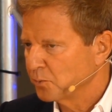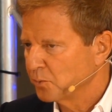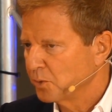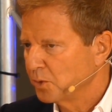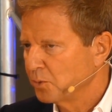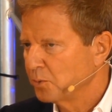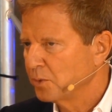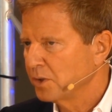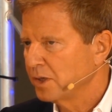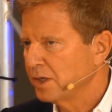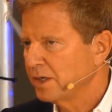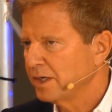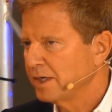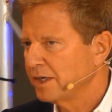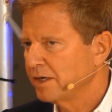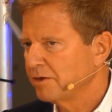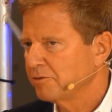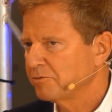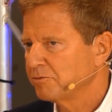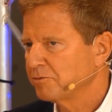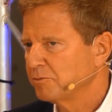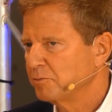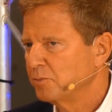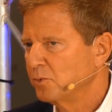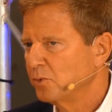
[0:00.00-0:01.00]
we will
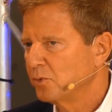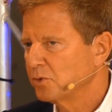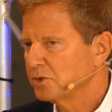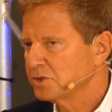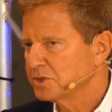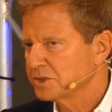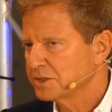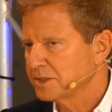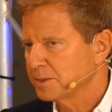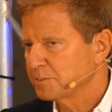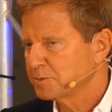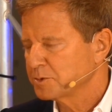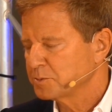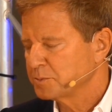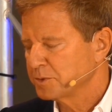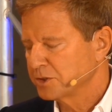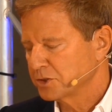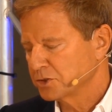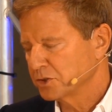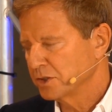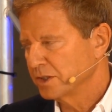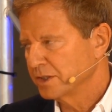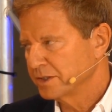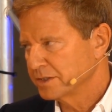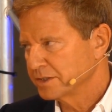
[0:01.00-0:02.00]
have more
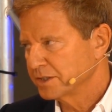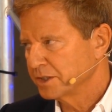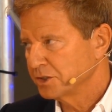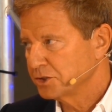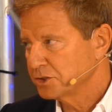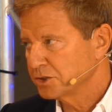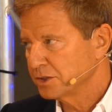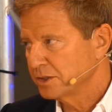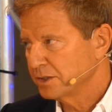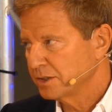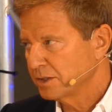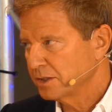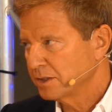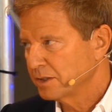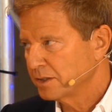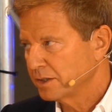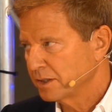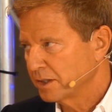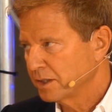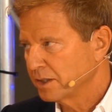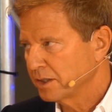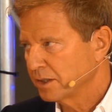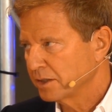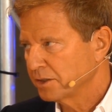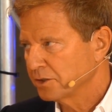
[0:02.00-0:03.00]
subspecialization in
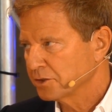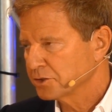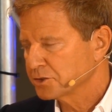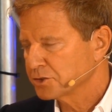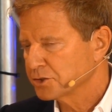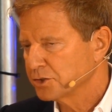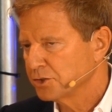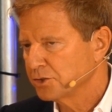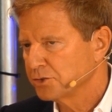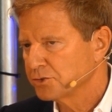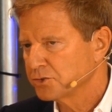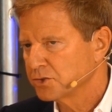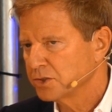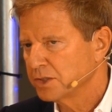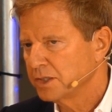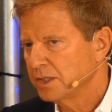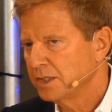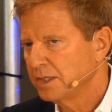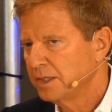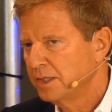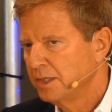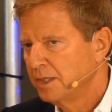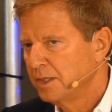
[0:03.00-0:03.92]
cardiac surgery